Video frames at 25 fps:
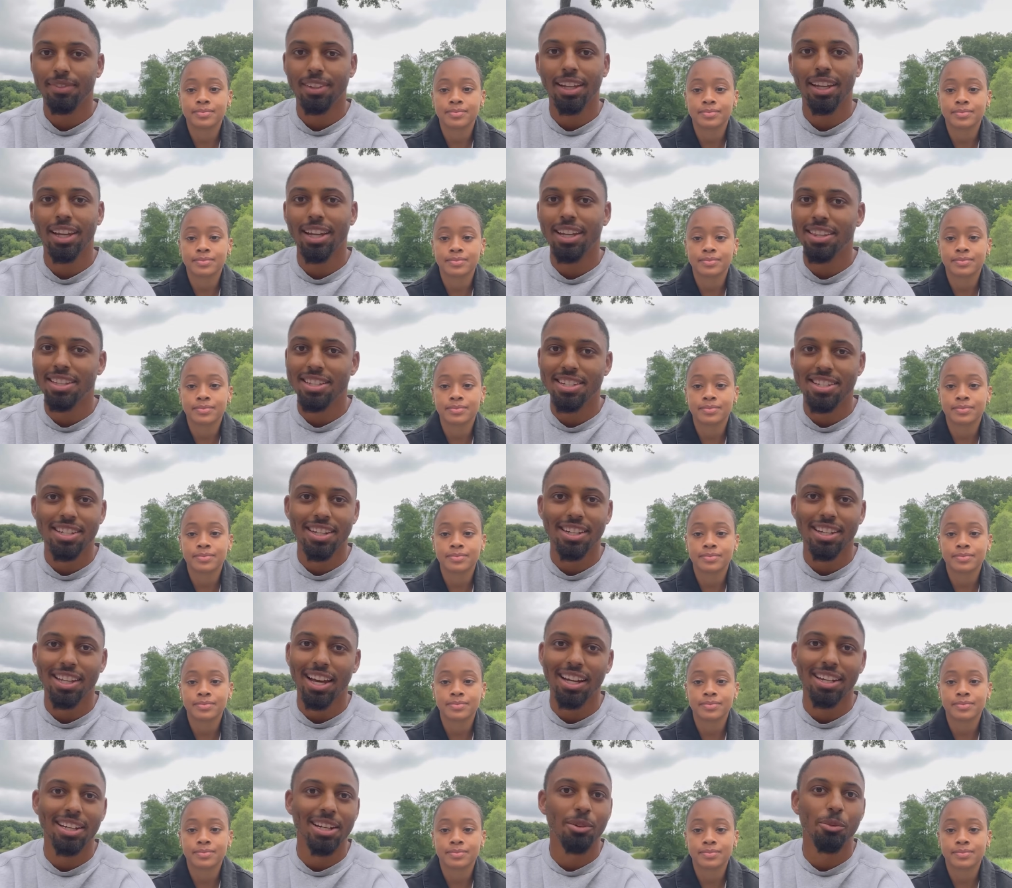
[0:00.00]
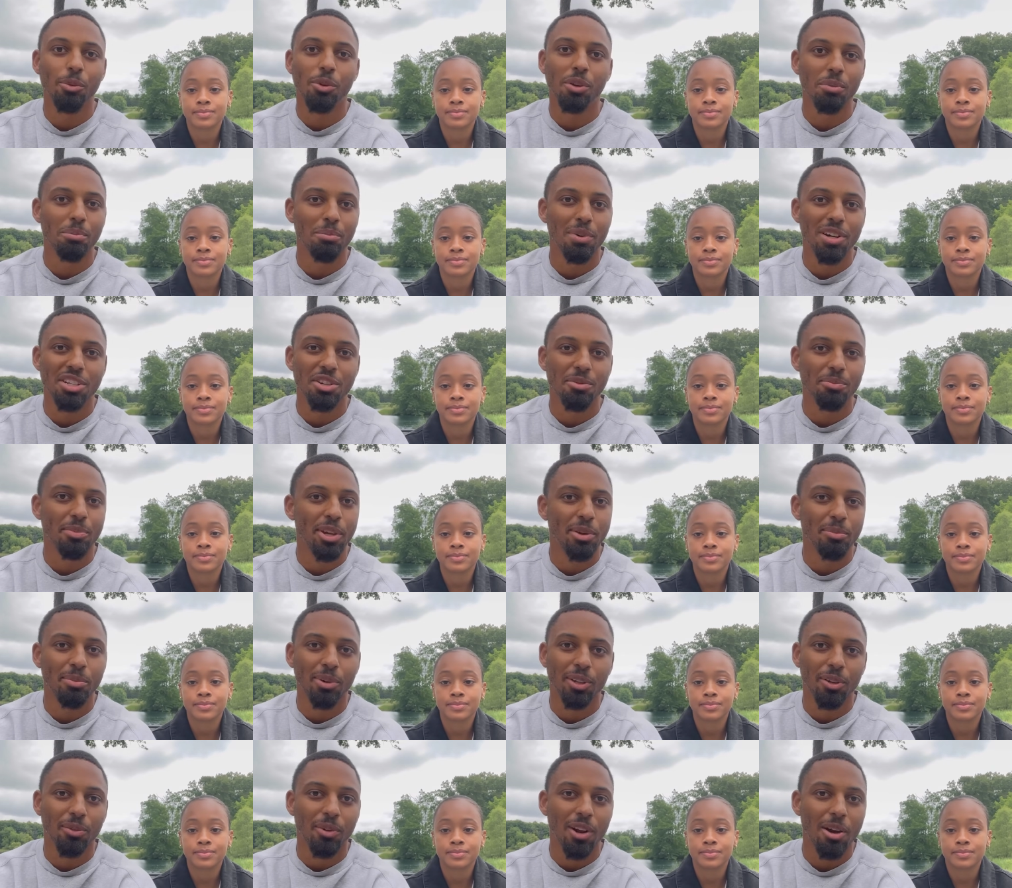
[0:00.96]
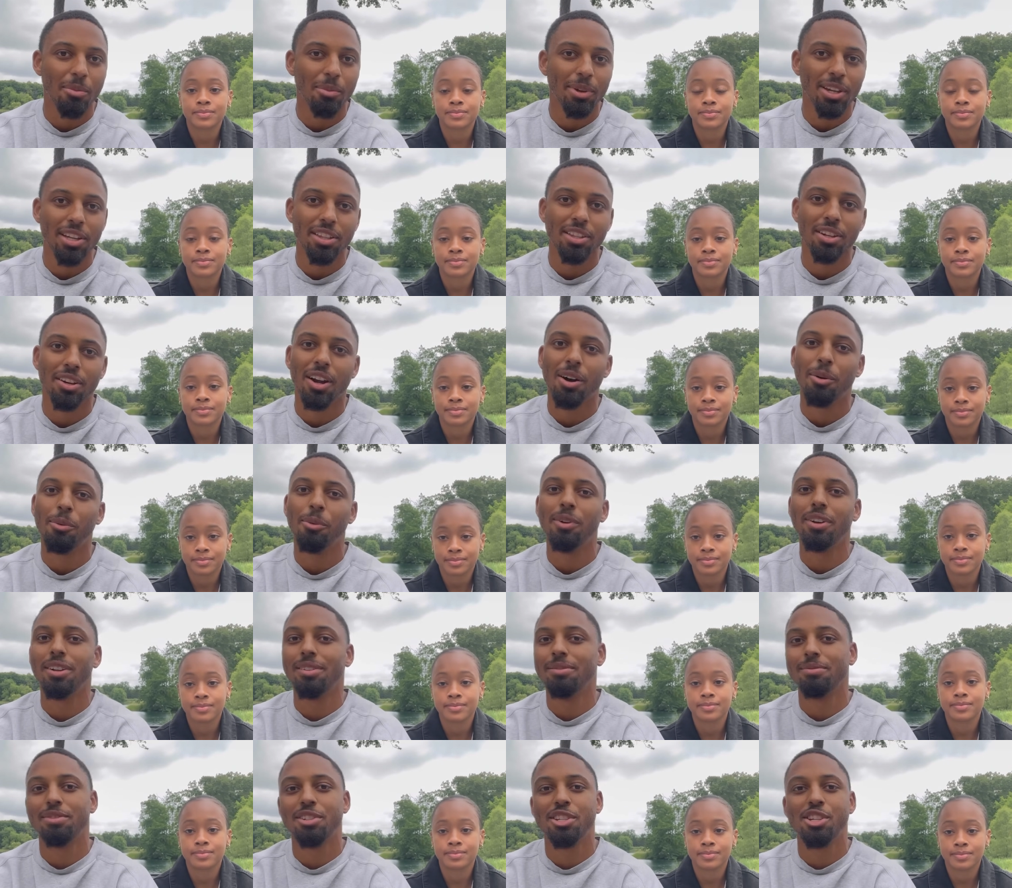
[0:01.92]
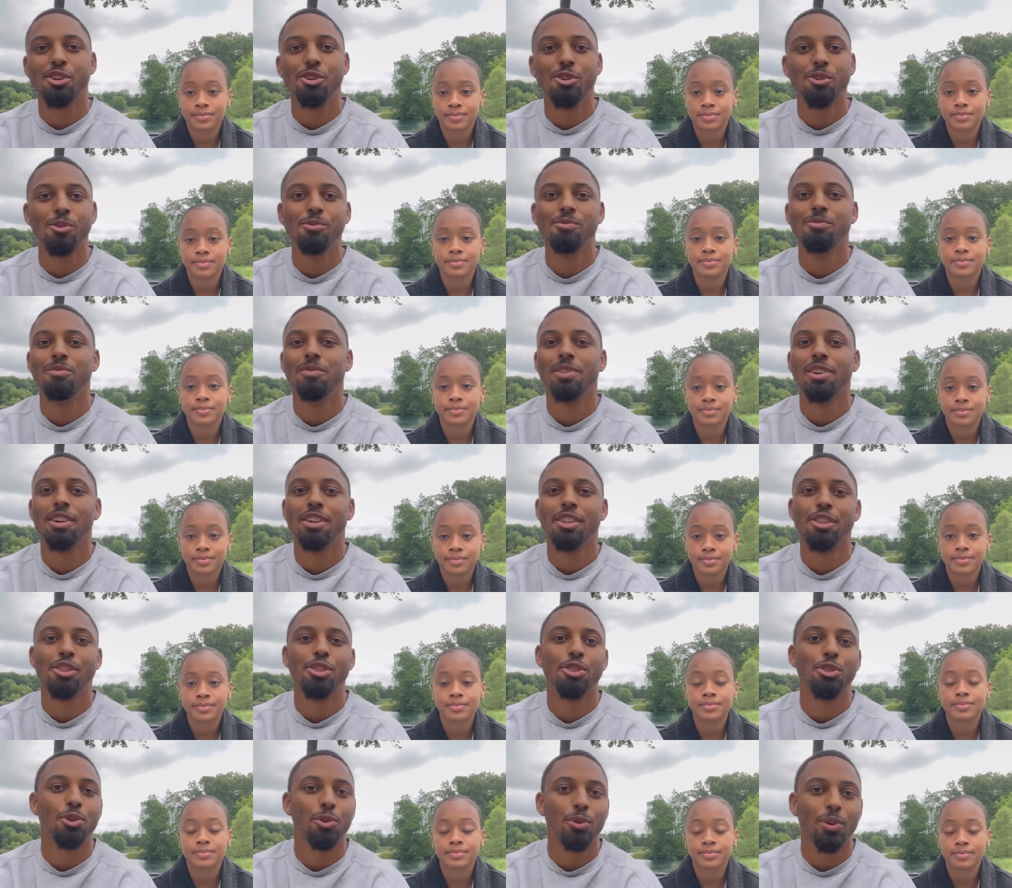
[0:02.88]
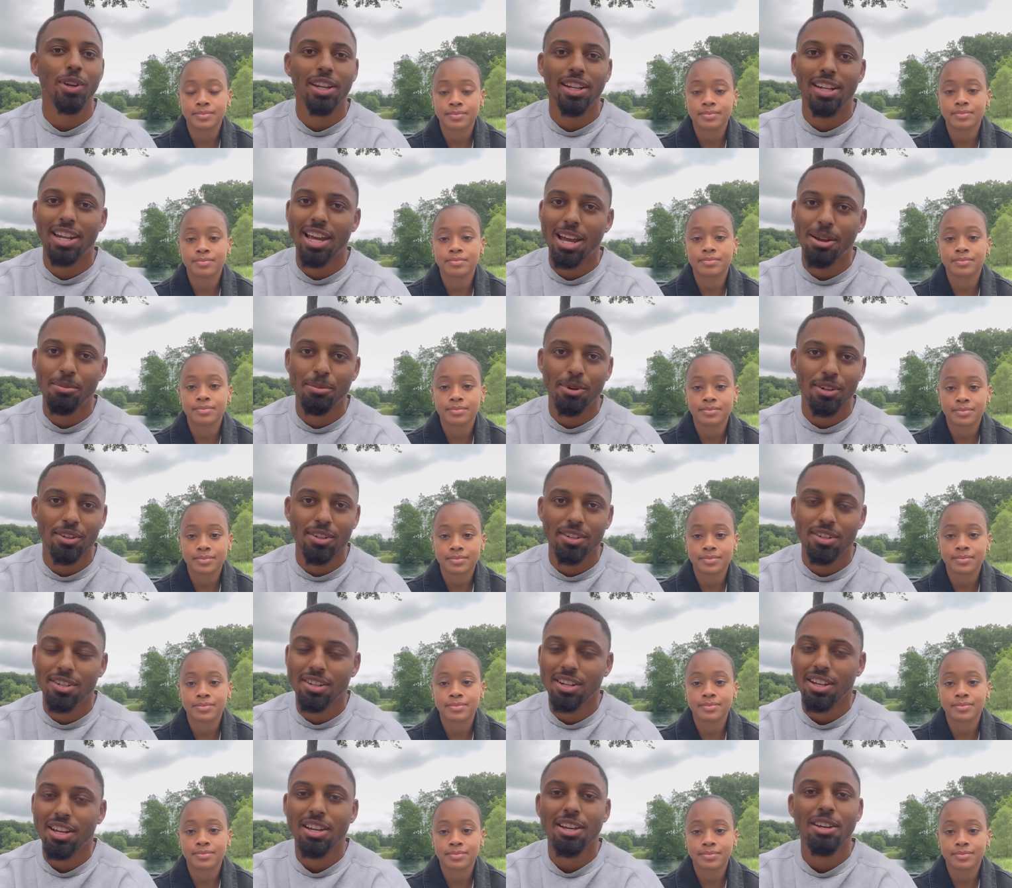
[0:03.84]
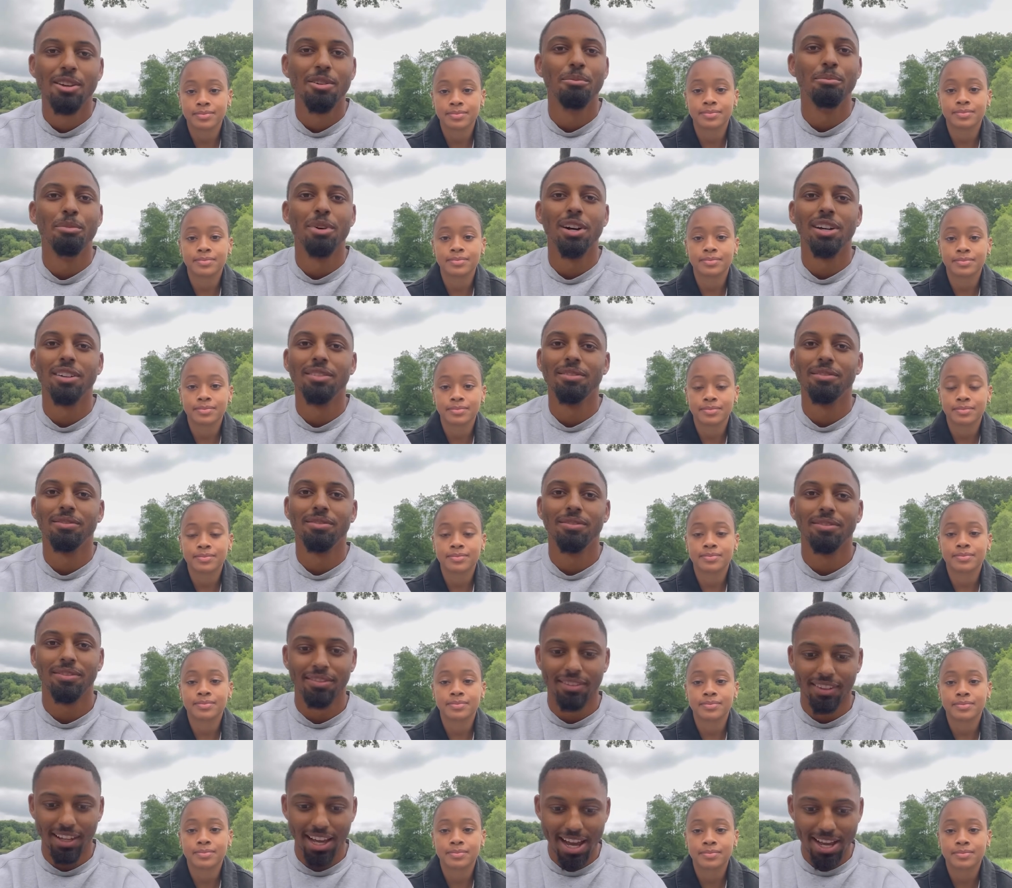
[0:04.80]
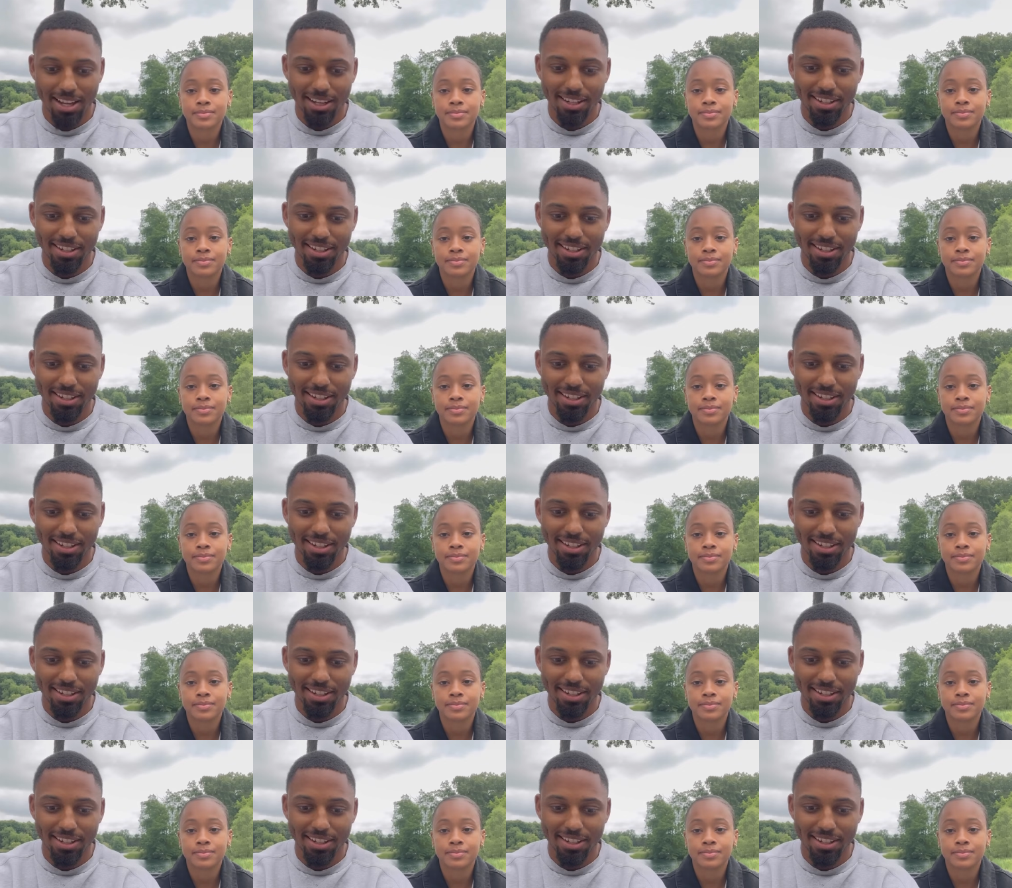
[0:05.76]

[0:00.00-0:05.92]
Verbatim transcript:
Speaker 1: in the city. I didn't want a bunch of people around me either. I wanted two, three neighbors, but not